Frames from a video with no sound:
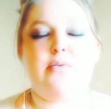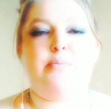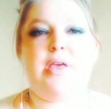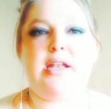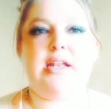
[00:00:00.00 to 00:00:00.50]

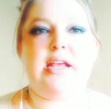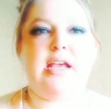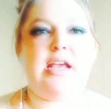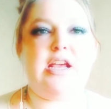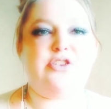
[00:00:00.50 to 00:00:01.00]
been
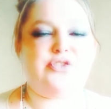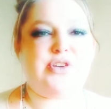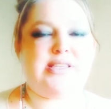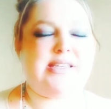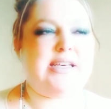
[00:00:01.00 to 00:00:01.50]

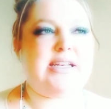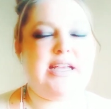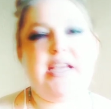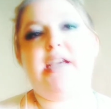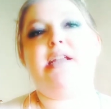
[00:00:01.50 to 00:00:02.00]

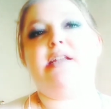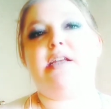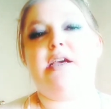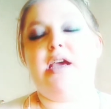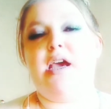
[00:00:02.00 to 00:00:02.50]
interested
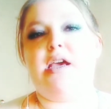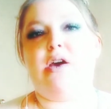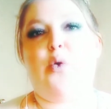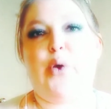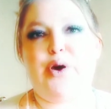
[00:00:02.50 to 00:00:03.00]
in
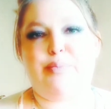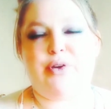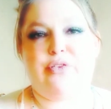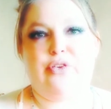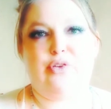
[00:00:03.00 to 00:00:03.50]
oil
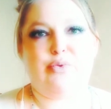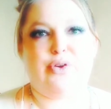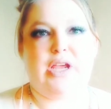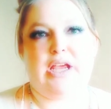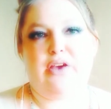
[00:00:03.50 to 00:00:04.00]

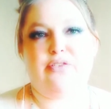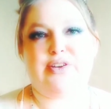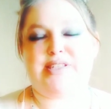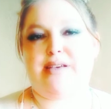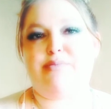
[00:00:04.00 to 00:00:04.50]
perfumery
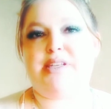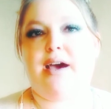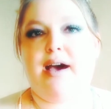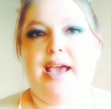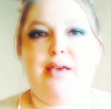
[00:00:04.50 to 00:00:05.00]
for some
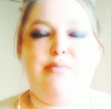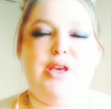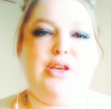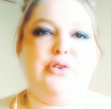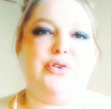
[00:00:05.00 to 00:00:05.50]
time,
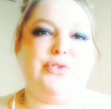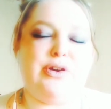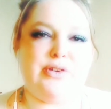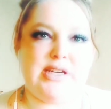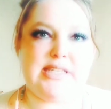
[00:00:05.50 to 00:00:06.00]
you'll
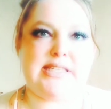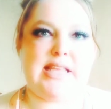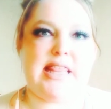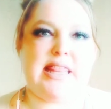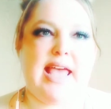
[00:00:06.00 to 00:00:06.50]

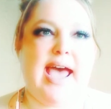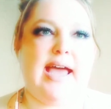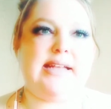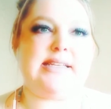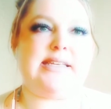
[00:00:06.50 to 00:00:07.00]
notice
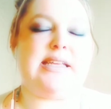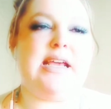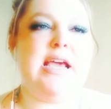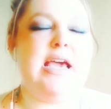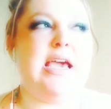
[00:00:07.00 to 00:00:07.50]
that
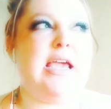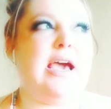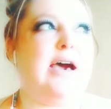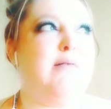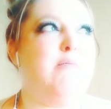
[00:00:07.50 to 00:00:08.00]

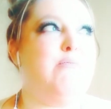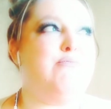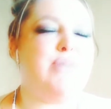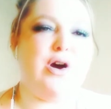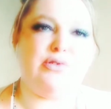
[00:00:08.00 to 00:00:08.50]

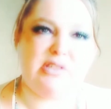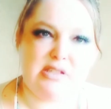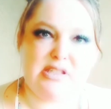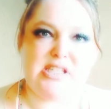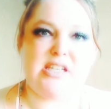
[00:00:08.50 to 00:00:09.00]

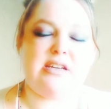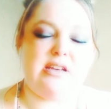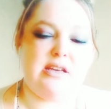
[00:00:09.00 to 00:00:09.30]
most